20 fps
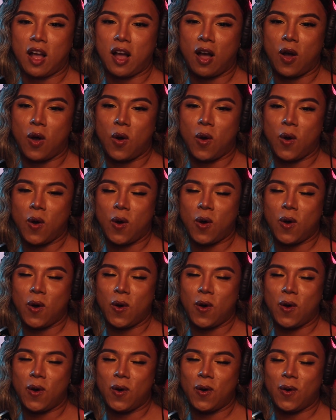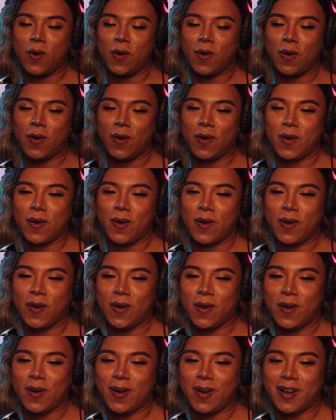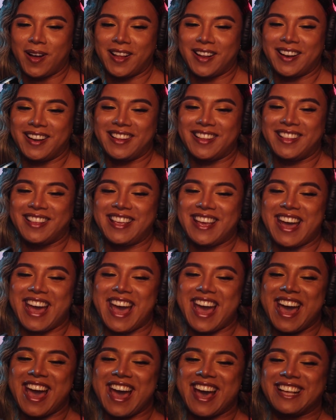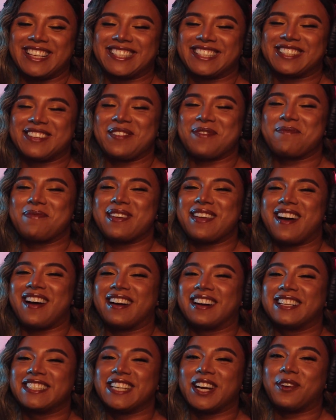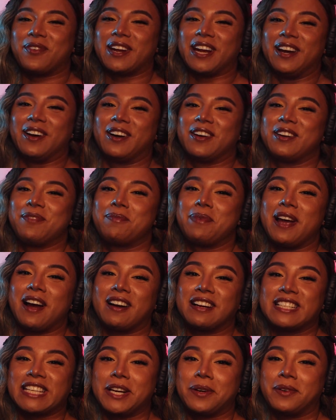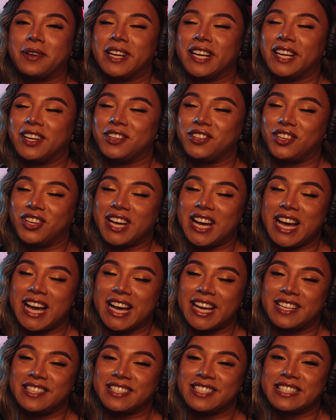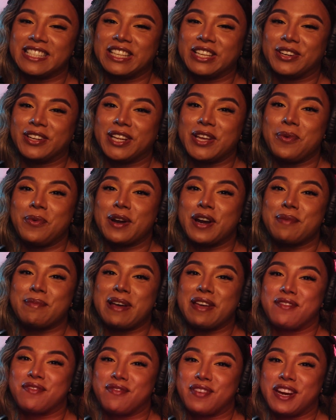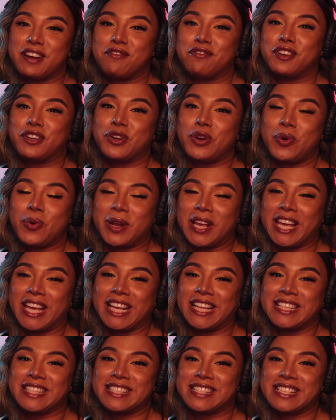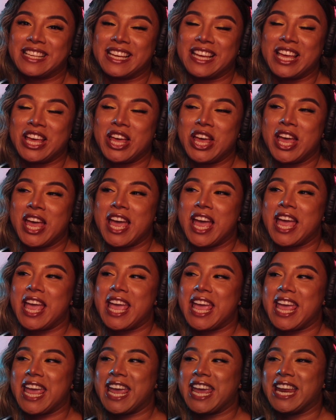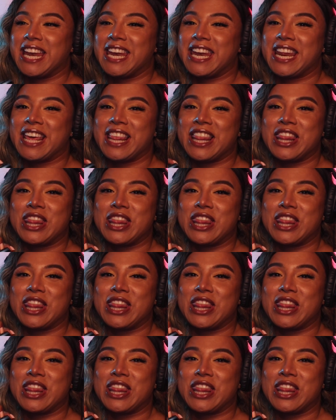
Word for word: Oh! Yes! Bianca Del Rio. Bianca Del Rio, you guys, is literally one of my favorite queens in